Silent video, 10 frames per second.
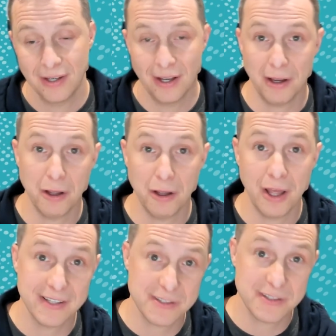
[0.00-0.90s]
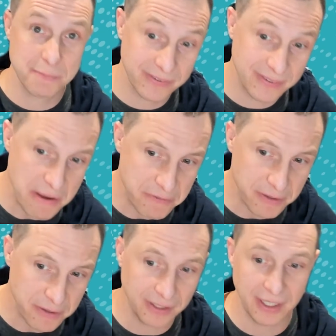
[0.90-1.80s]
and
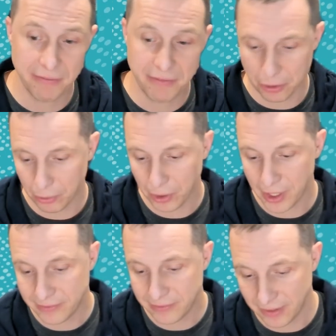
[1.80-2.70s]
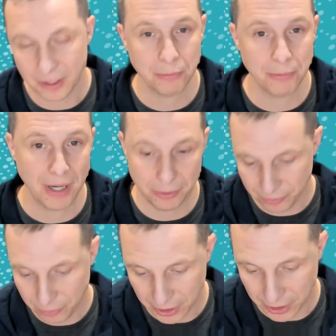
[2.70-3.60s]
specifically that are oriented around
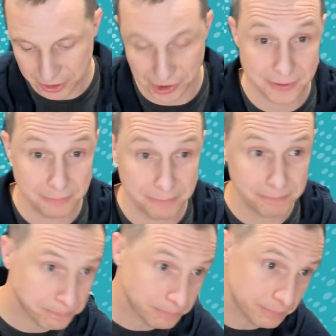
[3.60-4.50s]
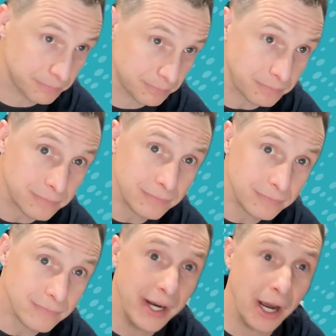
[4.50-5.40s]
questions.
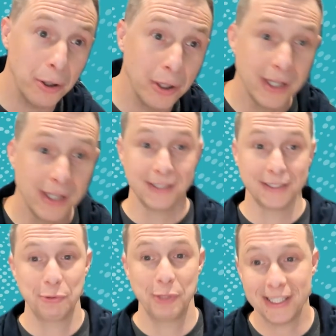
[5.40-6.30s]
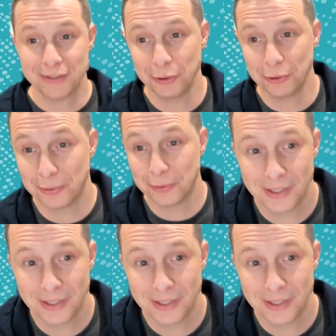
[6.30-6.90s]
Now, we get to